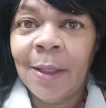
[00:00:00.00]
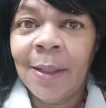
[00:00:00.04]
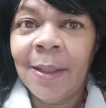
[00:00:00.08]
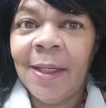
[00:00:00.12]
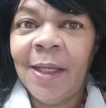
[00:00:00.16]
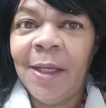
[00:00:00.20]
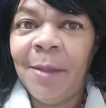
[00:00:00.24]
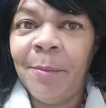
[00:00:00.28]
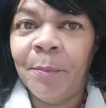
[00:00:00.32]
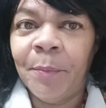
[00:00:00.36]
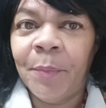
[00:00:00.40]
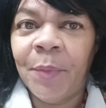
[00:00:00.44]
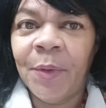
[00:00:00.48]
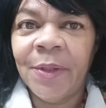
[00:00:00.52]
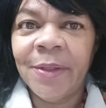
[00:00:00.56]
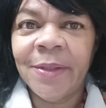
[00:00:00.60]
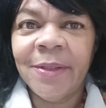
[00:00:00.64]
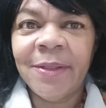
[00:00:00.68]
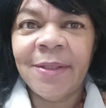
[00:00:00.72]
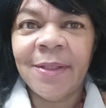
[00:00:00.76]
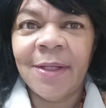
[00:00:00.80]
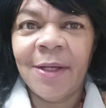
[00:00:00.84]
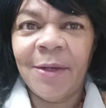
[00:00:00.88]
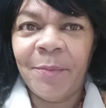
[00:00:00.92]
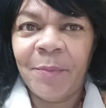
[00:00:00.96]
he
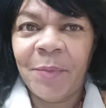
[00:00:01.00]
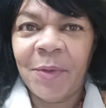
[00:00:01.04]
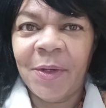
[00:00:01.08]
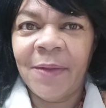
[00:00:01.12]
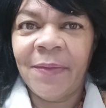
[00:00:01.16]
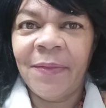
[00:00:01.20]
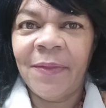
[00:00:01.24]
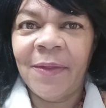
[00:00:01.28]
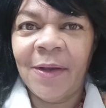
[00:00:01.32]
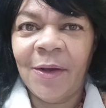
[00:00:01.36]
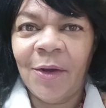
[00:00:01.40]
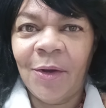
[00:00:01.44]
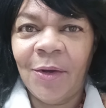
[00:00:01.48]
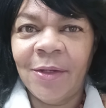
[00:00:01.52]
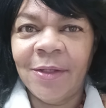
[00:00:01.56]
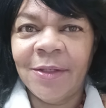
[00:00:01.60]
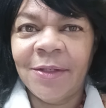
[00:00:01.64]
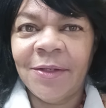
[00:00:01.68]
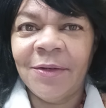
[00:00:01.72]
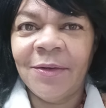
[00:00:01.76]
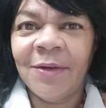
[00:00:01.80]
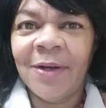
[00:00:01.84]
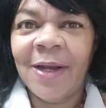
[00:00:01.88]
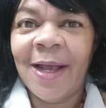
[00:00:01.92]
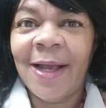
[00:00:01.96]
burnt upon the
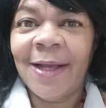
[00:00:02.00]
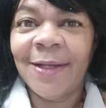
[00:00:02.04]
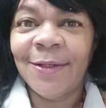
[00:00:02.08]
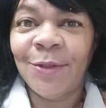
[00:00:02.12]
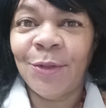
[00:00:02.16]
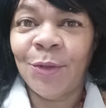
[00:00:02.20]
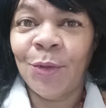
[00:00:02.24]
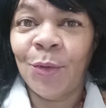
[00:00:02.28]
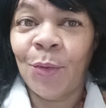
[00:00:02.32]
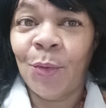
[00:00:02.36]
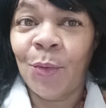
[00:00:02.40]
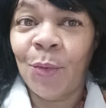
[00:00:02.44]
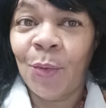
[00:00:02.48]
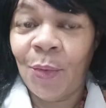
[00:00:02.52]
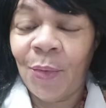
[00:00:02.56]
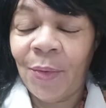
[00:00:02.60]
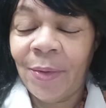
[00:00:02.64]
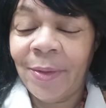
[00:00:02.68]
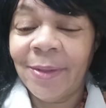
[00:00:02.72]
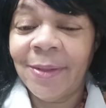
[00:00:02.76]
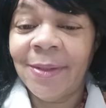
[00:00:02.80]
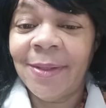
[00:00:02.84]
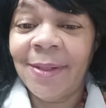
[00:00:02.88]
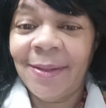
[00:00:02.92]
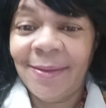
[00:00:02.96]
altar as the
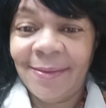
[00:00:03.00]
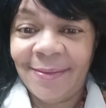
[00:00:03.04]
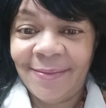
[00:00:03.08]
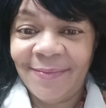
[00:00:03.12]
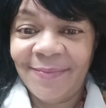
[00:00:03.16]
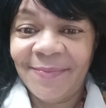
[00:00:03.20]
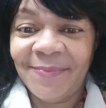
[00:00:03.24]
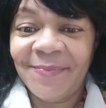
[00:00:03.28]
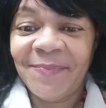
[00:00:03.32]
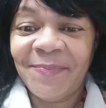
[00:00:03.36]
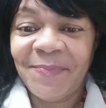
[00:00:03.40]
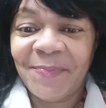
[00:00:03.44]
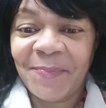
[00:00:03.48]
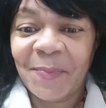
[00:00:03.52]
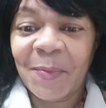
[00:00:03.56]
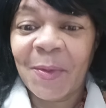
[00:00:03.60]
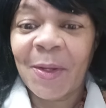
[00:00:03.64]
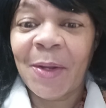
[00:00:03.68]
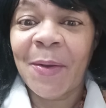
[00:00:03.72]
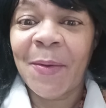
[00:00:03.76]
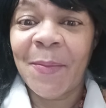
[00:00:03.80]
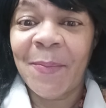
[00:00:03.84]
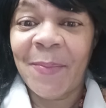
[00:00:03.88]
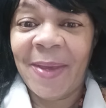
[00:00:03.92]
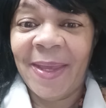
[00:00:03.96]
Lord
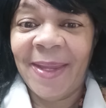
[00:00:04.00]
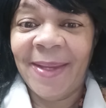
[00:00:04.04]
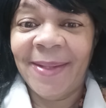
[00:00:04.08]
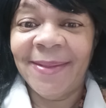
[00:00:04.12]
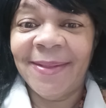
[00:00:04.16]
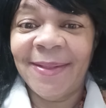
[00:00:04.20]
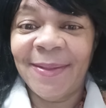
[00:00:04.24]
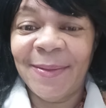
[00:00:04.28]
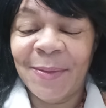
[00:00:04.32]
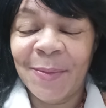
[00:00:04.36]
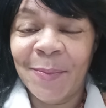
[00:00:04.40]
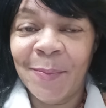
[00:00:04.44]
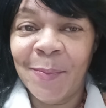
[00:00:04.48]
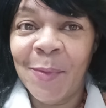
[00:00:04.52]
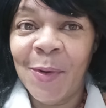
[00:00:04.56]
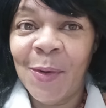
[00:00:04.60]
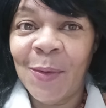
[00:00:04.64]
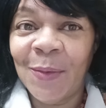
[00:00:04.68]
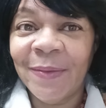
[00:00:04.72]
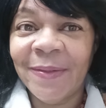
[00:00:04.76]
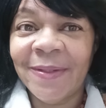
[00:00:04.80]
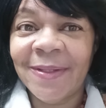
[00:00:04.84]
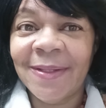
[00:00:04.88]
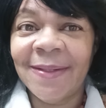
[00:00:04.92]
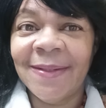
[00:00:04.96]
commanded
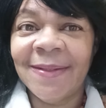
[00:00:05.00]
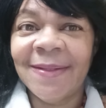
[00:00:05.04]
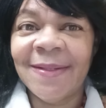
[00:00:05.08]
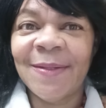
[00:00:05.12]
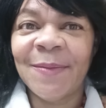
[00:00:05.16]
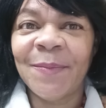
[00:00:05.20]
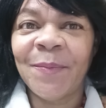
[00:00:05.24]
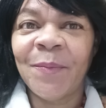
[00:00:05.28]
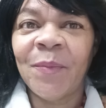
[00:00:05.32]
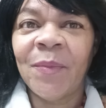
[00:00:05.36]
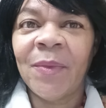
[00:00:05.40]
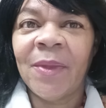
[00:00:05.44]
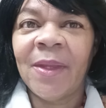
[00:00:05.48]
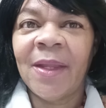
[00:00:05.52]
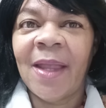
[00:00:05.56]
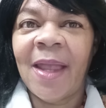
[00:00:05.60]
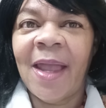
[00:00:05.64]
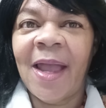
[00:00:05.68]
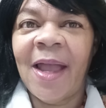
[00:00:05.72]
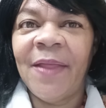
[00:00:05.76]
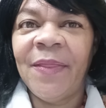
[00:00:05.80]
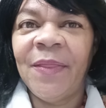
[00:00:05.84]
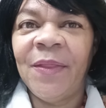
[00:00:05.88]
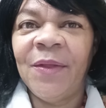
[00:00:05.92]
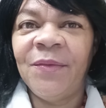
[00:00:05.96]
Moses.
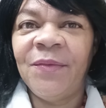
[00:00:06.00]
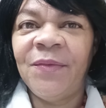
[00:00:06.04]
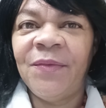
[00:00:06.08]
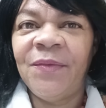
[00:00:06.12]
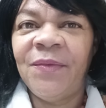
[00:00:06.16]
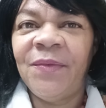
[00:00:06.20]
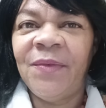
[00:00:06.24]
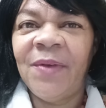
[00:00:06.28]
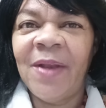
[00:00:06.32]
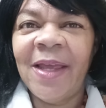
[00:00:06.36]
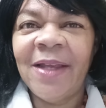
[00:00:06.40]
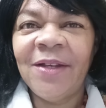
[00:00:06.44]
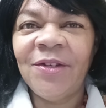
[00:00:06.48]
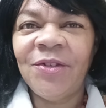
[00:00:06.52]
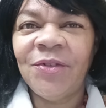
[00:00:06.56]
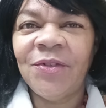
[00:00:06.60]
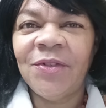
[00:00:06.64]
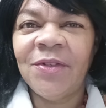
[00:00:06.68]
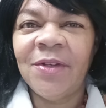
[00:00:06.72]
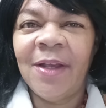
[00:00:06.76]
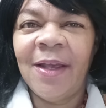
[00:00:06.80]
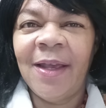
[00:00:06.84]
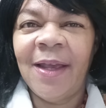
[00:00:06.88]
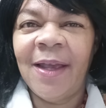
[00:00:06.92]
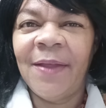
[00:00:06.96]
And the
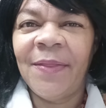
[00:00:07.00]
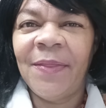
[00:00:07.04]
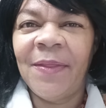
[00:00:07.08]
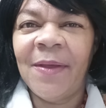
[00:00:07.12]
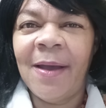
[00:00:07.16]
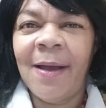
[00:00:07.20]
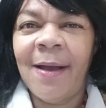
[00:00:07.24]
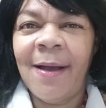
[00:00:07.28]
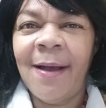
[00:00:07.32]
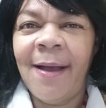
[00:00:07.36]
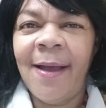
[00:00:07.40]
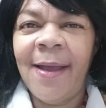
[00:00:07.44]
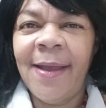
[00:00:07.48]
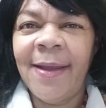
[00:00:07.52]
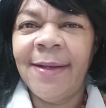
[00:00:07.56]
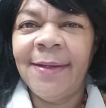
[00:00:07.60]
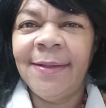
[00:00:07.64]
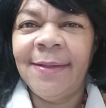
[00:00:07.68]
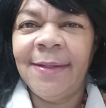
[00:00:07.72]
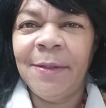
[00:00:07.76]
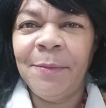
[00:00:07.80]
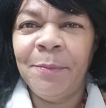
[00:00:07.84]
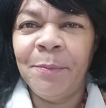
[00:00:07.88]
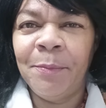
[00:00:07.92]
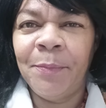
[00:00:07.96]
flesh and the
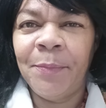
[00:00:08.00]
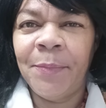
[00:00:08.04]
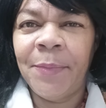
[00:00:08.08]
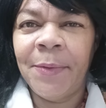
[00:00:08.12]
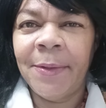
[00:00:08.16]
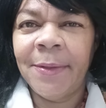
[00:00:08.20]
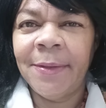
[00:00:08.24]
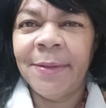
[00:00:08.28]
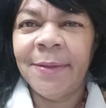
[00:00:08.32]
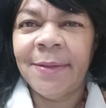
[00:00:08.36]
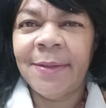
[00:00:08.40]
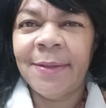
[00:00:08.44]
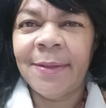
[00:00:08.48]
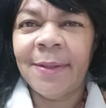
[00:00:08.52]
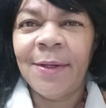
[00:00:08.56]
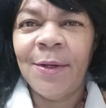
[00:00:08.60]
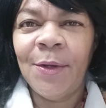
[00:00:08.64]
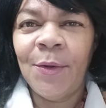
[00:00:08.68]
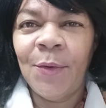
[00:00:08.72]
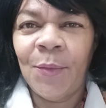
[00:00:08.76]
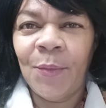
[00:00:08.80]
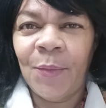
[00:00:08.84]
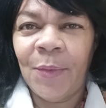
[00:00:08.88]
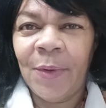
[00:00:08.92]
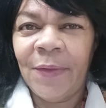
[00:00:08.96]
hide he burnt
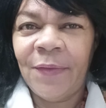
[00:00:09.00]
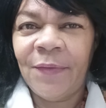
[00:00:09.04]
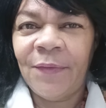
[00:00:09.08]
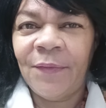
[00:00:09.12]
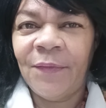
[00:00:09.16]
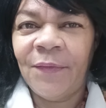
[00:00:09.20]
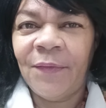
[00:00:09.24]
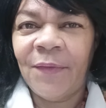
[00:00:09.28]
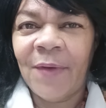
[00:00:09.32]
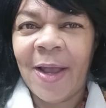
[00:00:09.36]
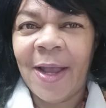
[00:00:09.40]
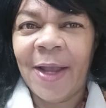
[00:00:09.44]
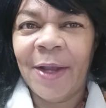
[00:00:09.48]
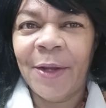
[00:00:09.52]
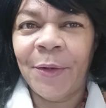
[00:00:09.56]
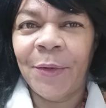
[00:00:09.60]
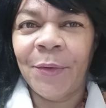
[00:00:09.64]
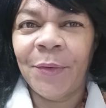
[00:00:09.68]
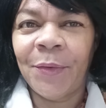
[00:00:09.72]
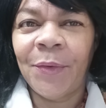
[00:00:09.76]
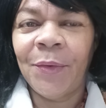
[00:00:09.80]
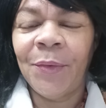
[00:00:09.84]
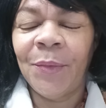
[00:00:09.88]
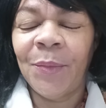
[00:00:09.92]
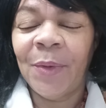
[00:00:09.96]
with
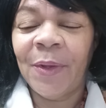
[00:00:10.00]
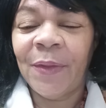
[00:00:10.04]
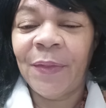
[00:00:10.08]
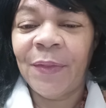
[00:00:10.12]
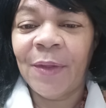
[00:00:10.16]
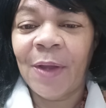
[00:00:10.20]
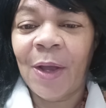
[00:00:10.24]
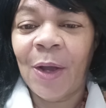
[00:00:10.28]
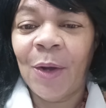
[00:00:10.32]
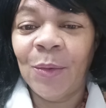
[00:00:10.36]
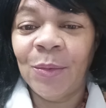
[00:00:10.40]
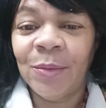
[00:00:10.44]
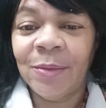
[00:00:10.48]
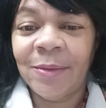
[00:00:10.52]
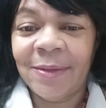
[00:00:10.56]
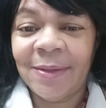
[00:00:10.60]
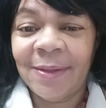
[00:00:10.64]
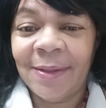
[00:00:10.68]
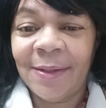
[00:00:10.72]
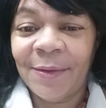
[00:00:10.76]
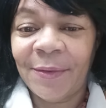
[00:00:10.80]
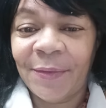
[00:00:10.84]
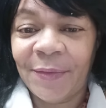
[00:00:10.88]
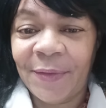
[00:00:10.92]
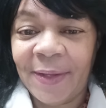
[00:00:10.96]
fire without
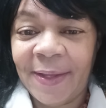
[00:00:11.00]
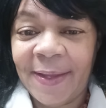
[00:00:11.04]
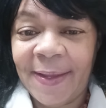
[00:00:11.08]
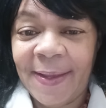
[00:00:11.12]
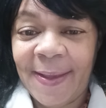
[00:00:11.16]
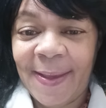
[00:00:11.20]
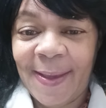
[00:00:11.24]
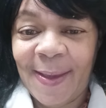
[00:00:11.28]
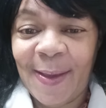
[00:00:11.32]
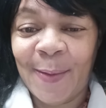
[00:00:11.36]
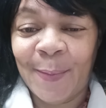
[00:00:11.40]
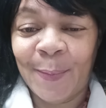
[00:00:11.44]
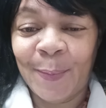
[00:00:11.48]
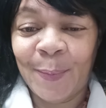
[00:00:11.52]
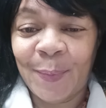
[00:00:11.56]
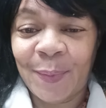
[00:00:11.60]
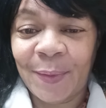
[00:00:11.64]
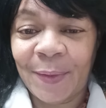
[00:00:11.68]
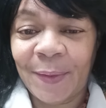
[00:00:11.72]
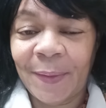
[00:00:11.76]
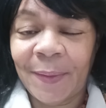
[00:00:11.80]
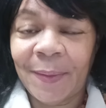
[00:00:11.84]
the camp.